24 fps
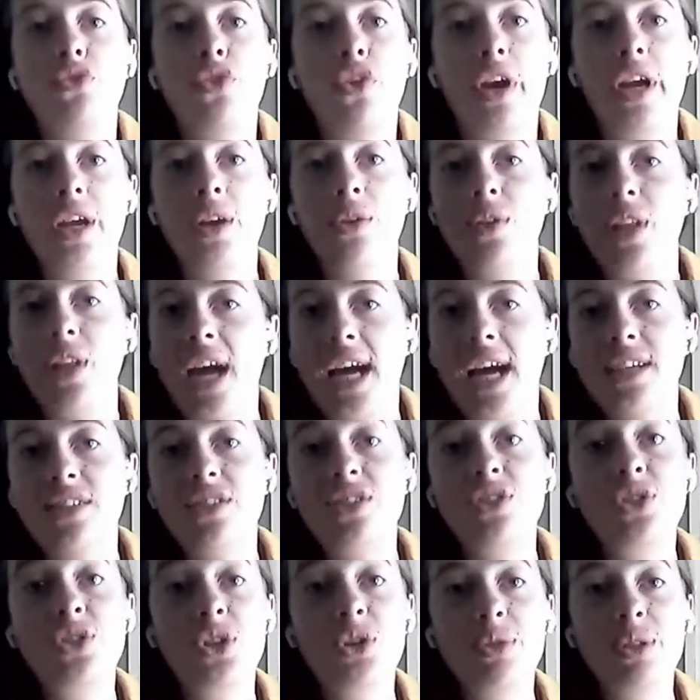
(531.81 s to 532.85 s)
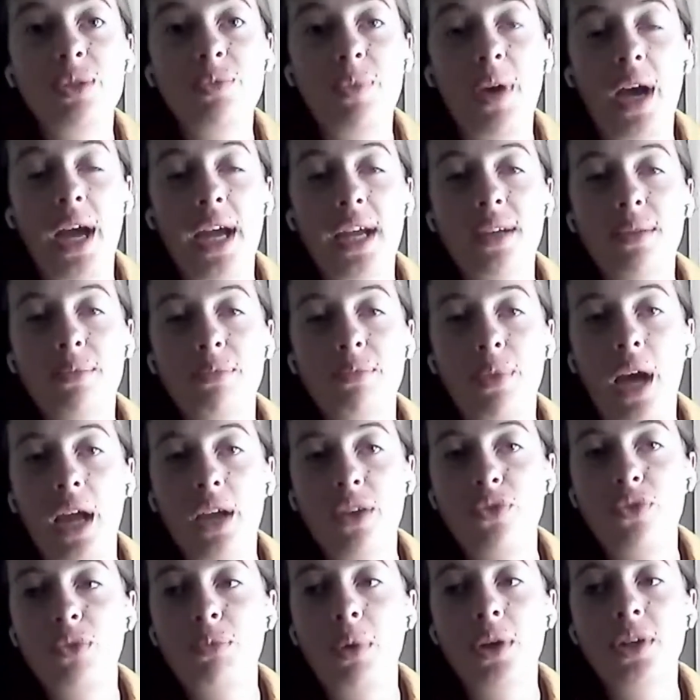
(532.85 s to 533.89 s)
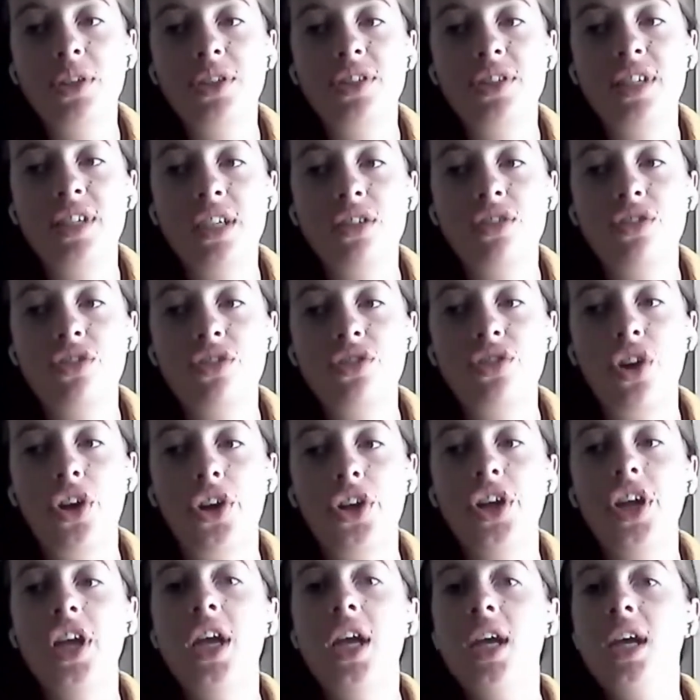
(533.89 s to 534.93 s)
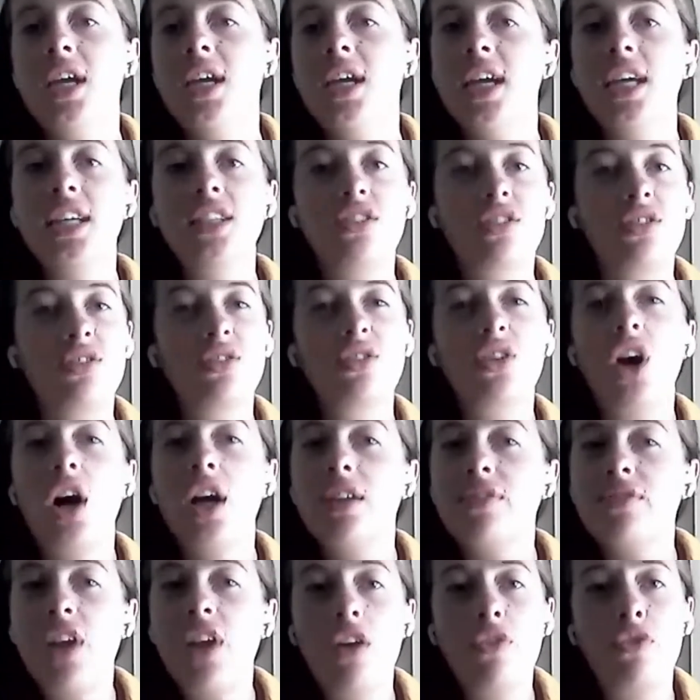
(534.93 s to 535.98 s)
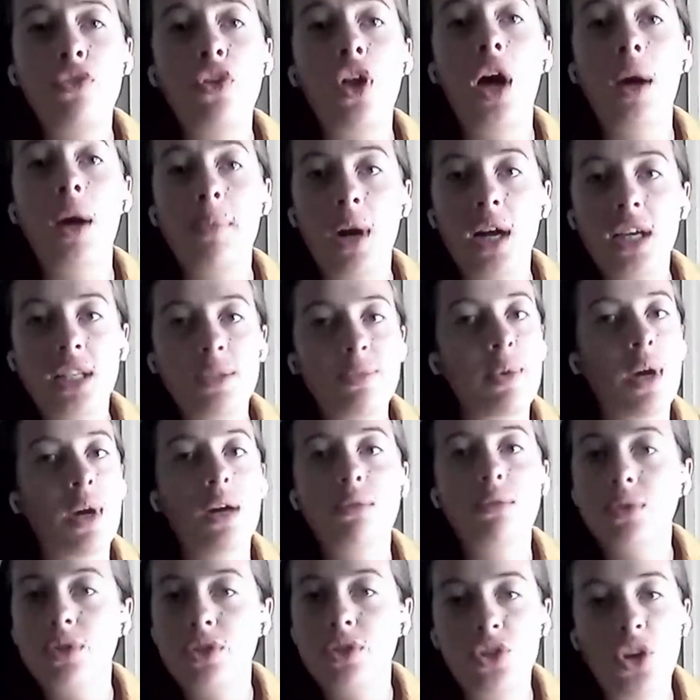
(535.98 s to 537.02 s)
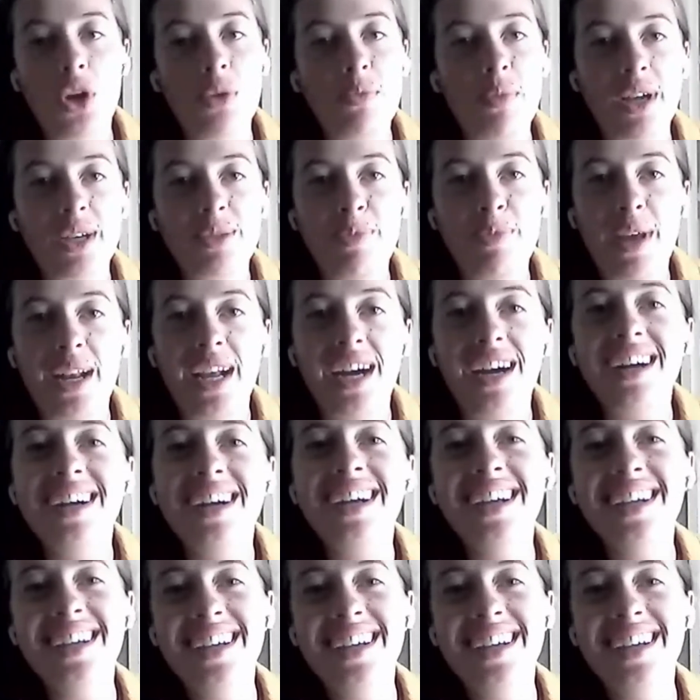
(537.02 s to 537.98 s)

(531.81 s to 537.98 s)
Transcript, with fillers: free. All I had to do was pay, pay for postage. So it's kind of like Flybuys, but so much better.